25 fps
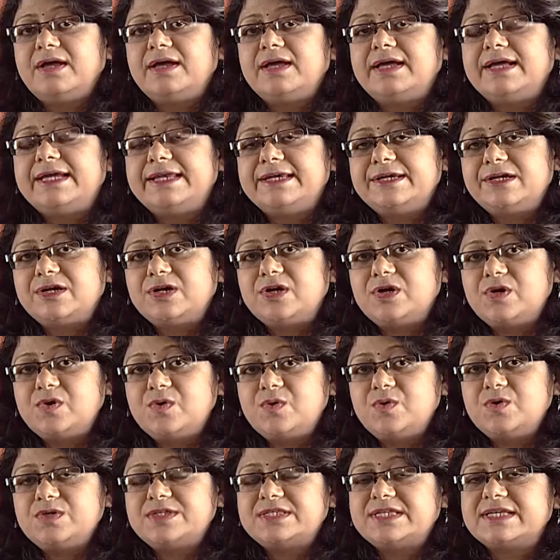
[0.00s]

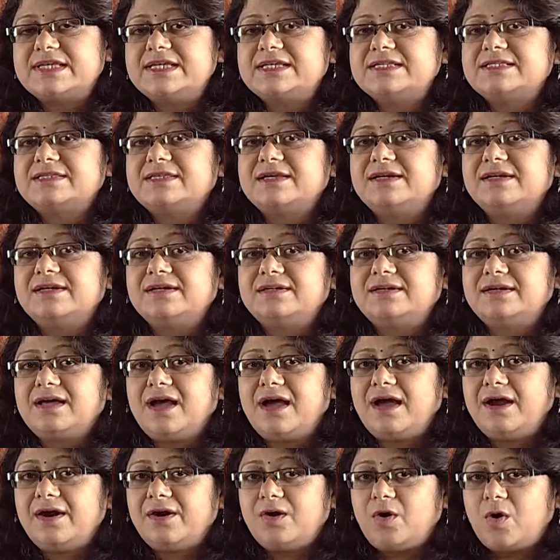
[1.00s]
includes his
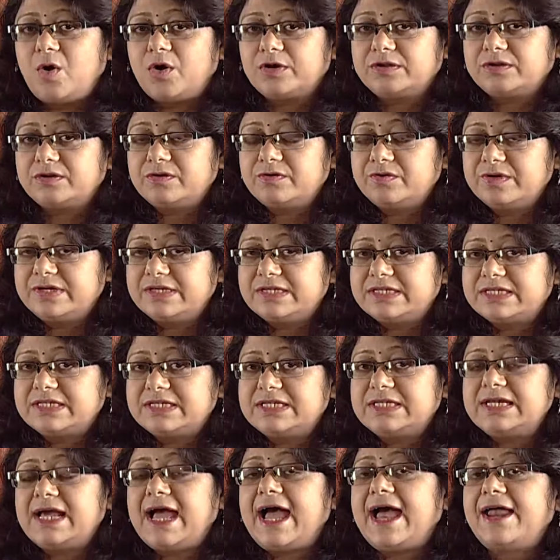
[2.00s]
entire
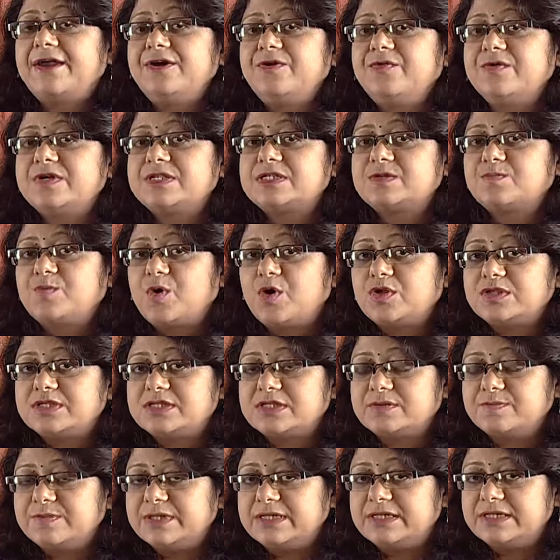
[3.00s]
authority and
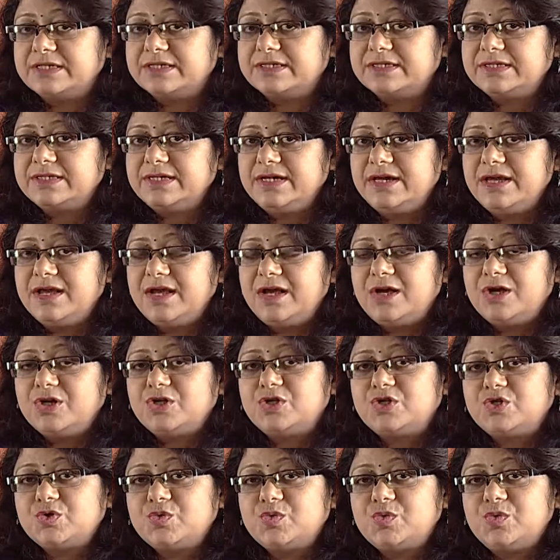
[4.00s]
responsibility
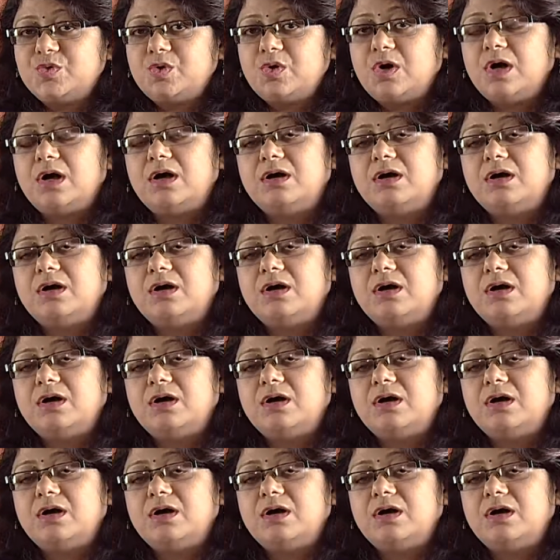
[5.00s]
to